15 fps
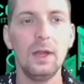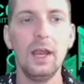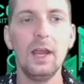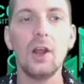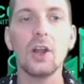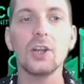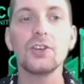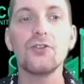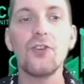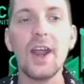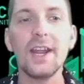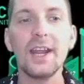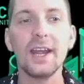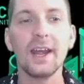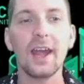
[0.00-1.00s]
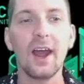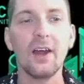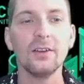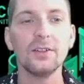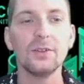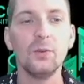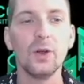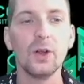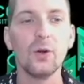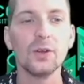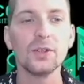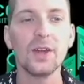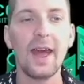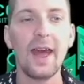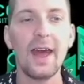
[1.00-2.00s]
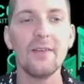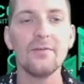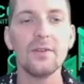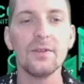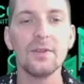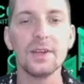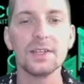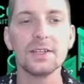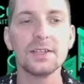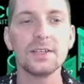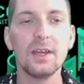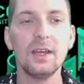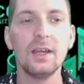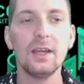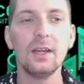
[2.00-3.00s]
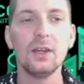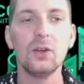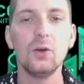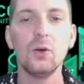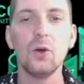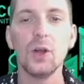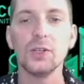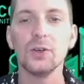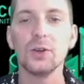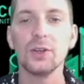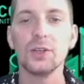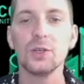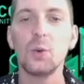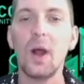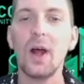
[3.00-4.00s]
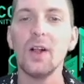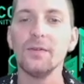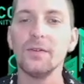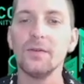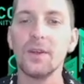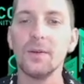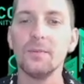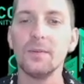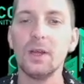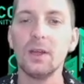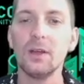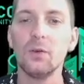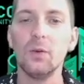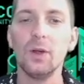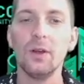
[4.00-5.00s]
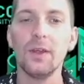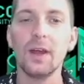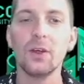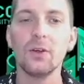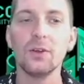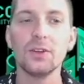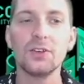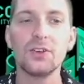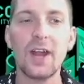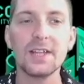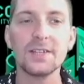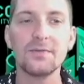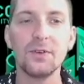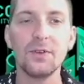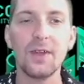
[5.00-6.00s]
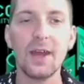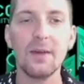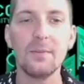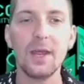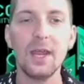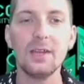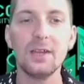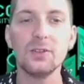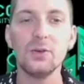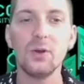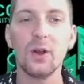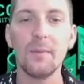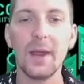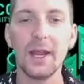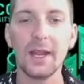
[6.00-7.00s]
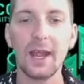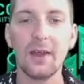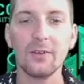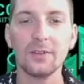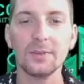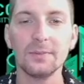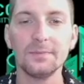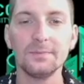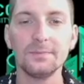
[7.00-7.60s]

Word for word: In our trading account, we're going to have this KuCoin token, 12 of them. We are then going to transfer them into our main account.